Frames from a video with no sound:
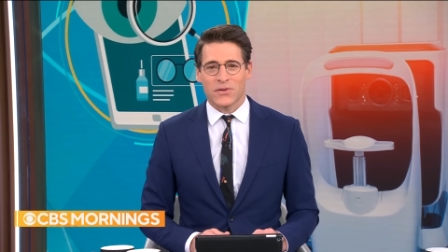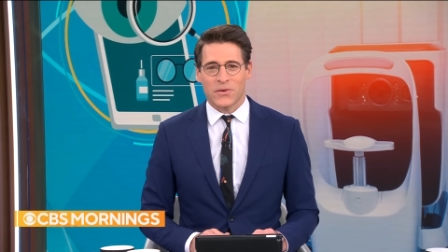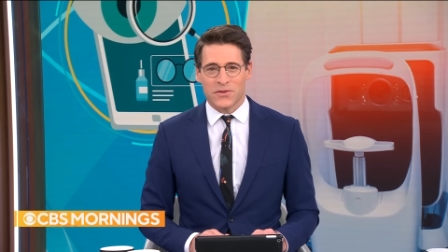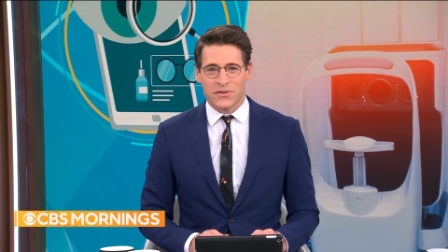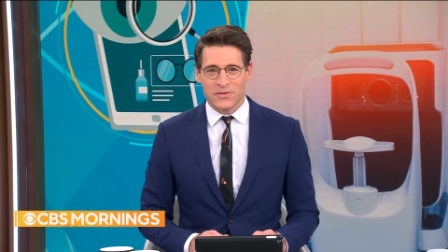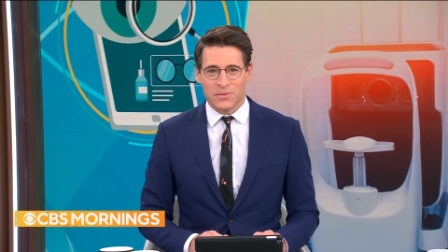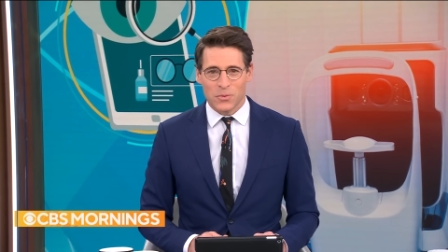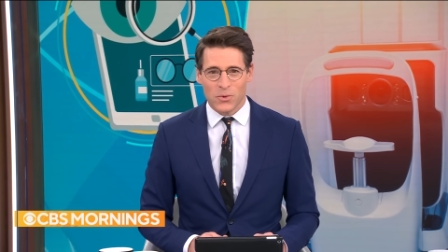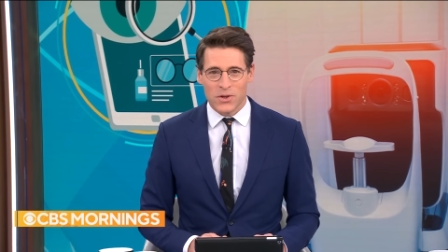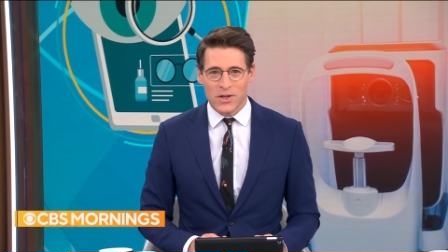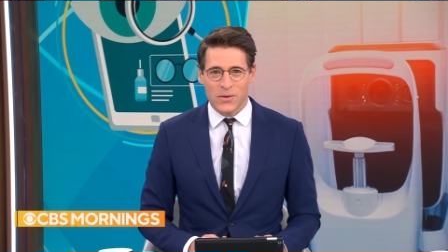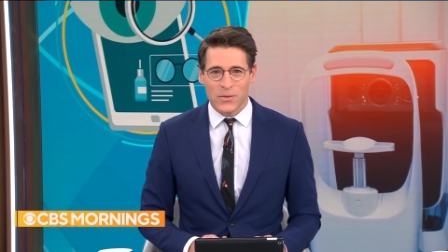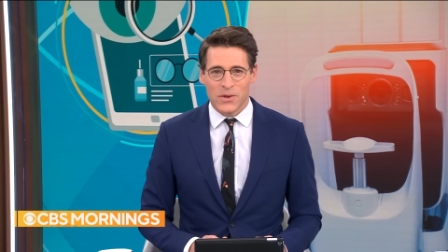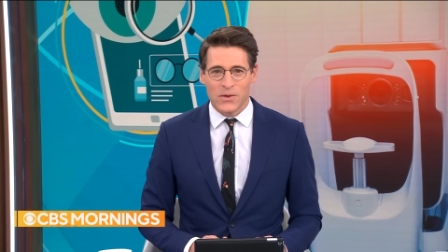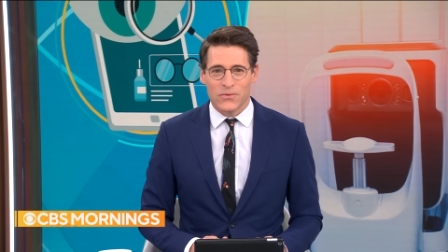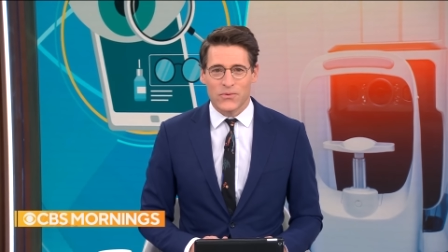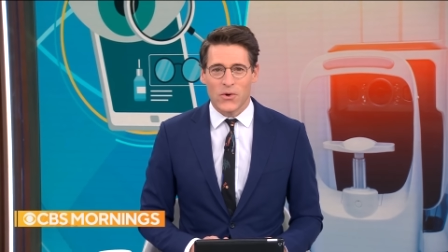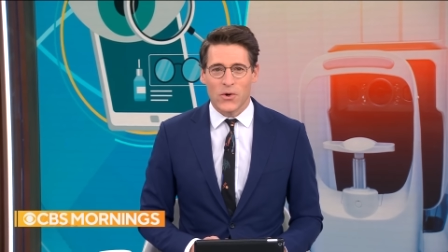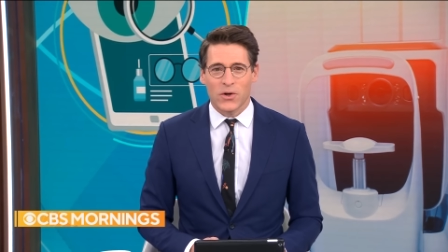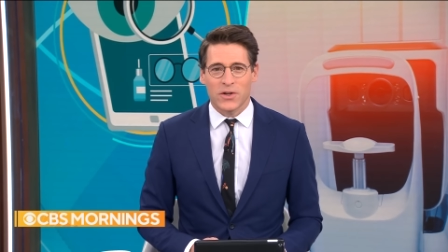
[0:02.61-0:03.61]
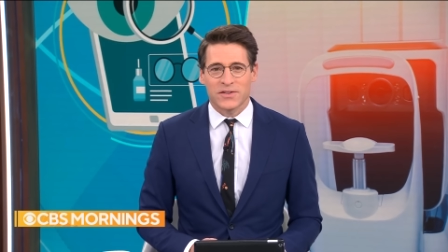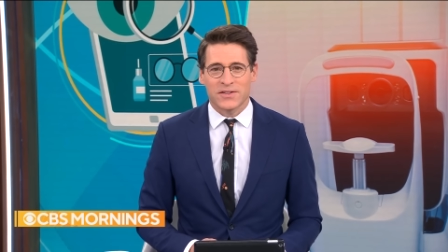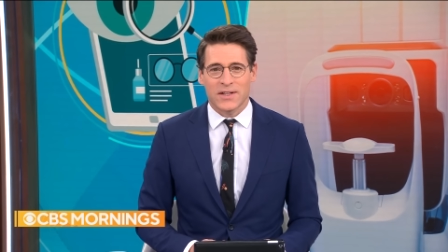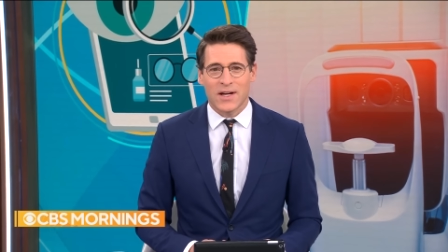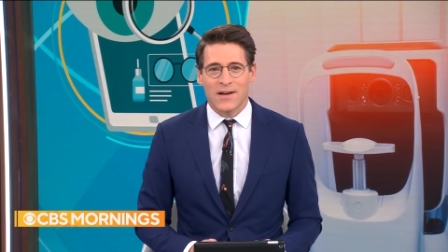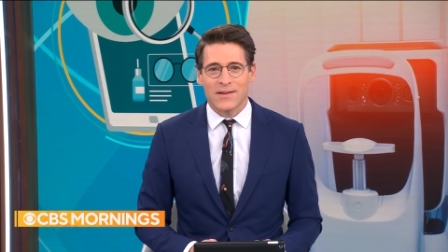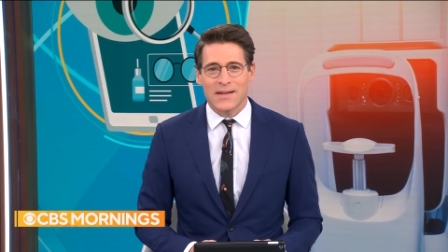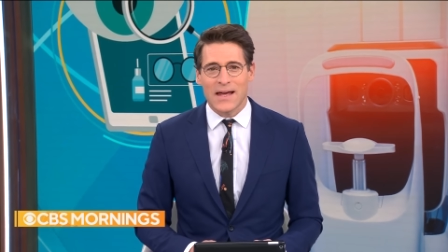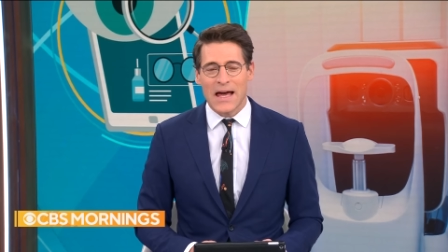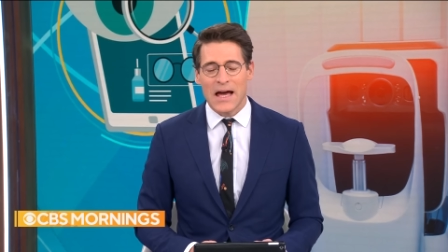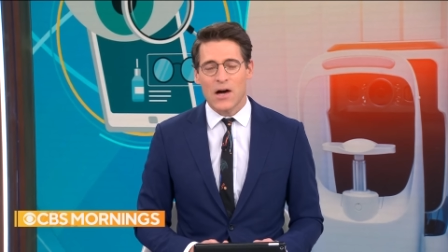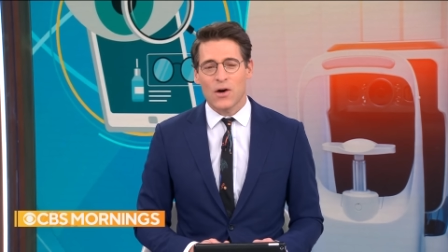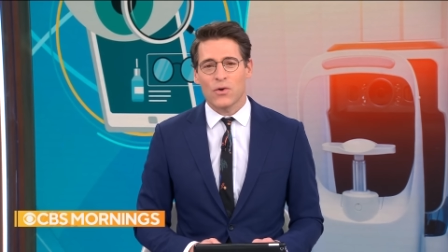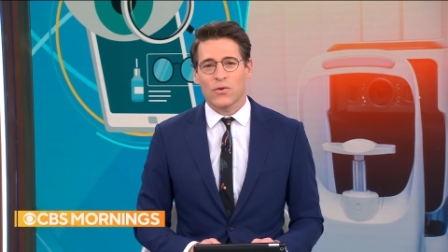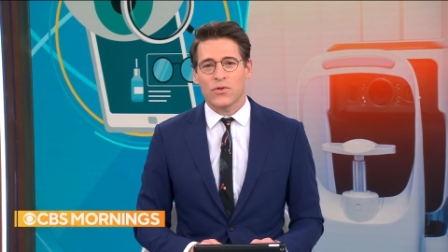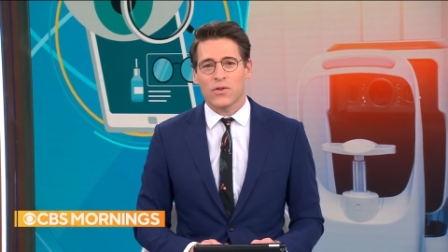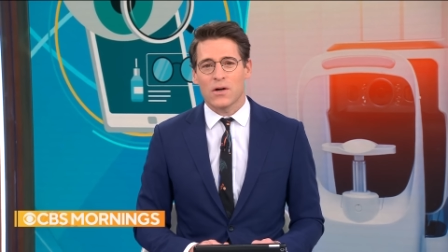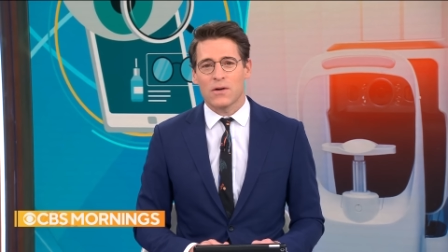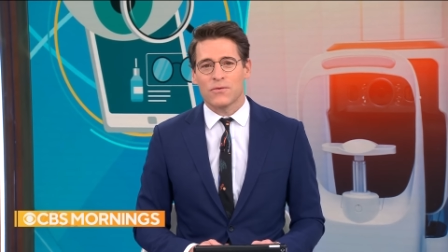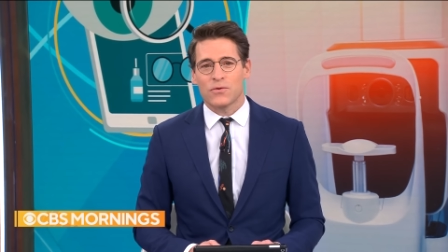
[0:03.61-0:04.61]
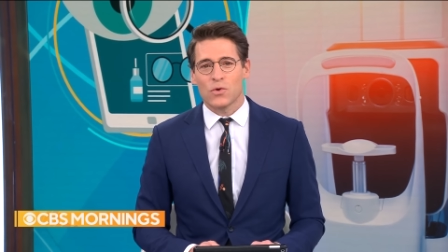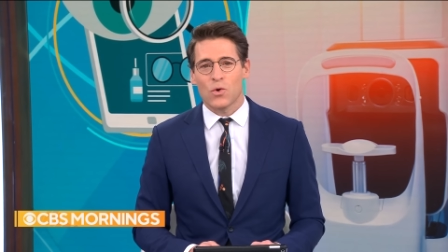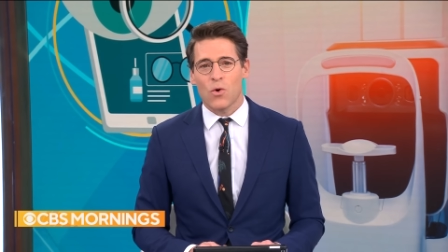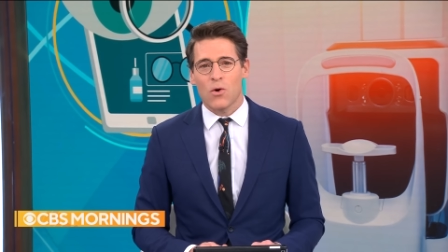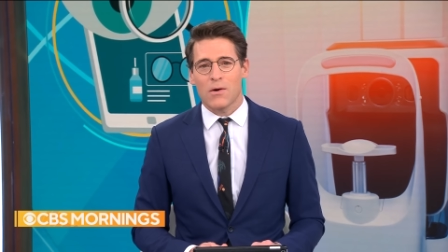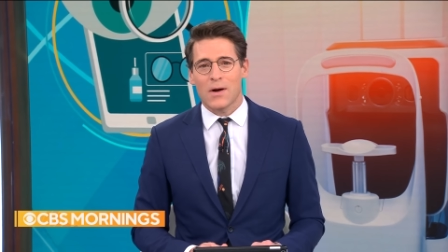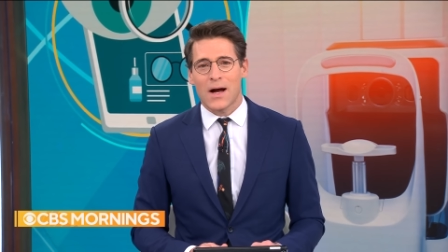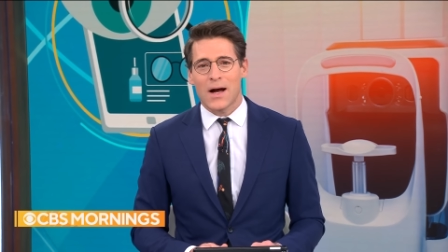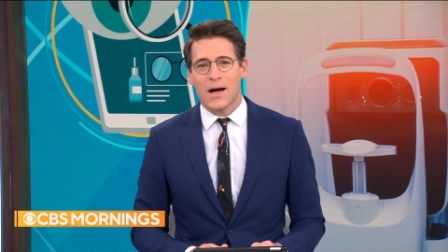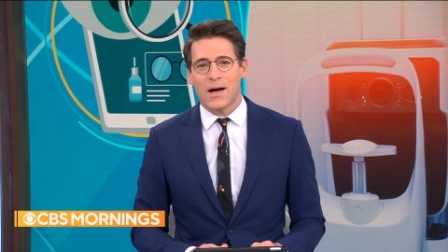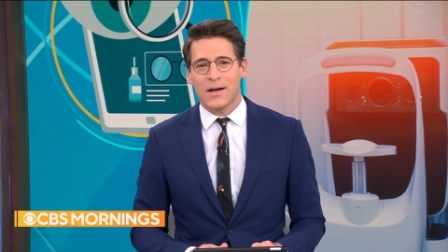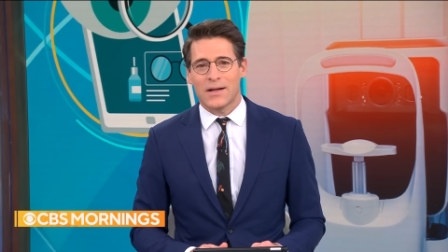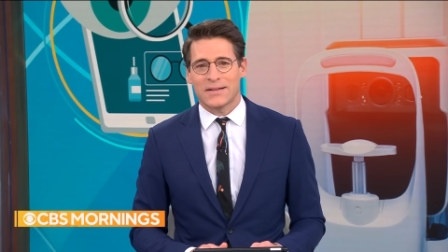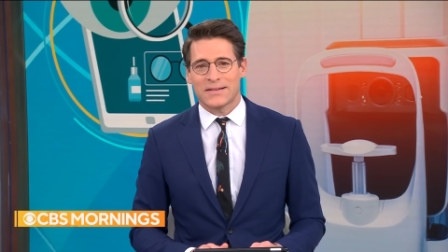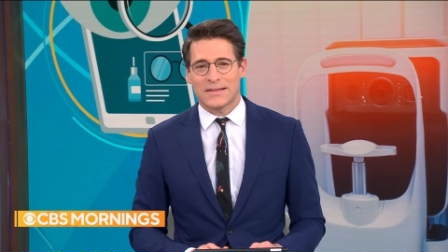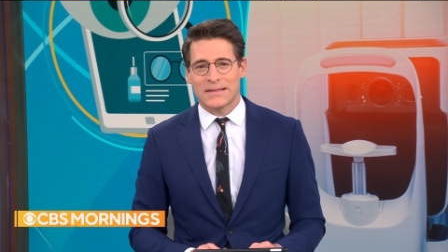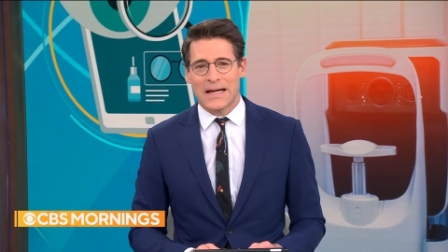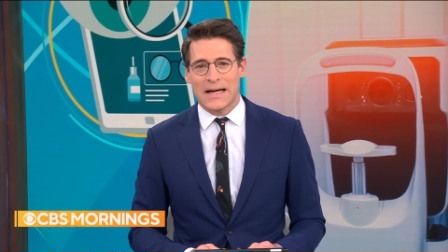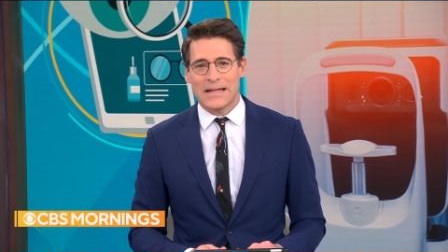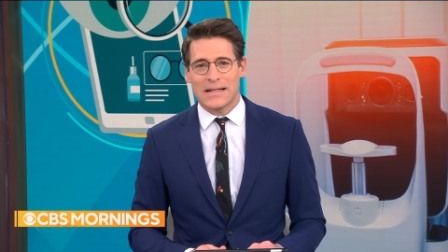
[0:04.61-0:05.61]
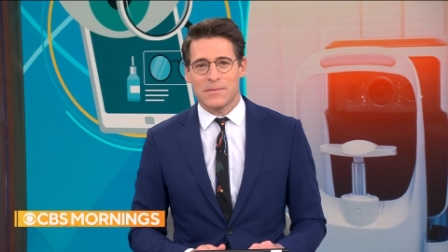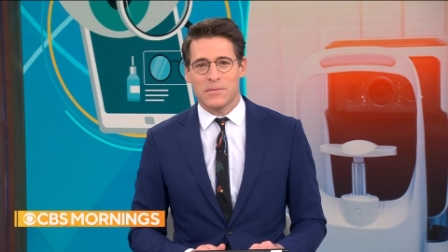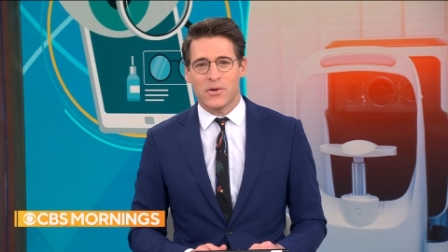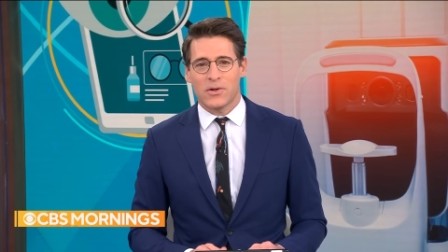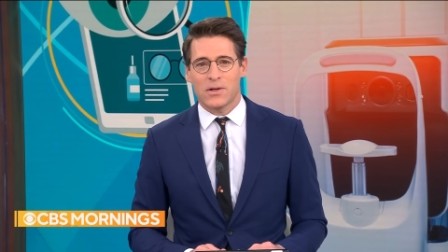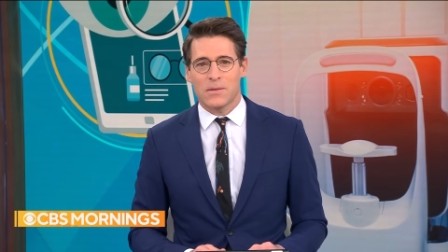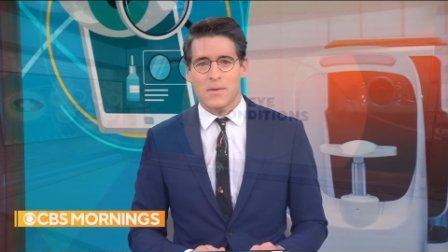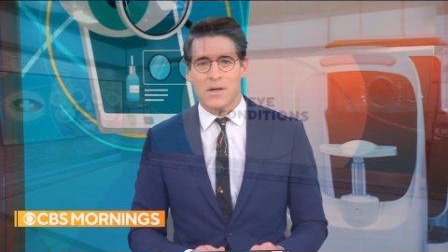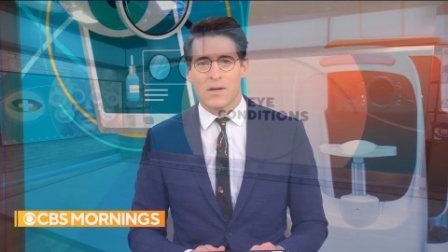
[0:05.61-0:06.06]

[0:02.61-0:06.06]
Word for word: so this morning we are focusing on the health of your eyes. 90 million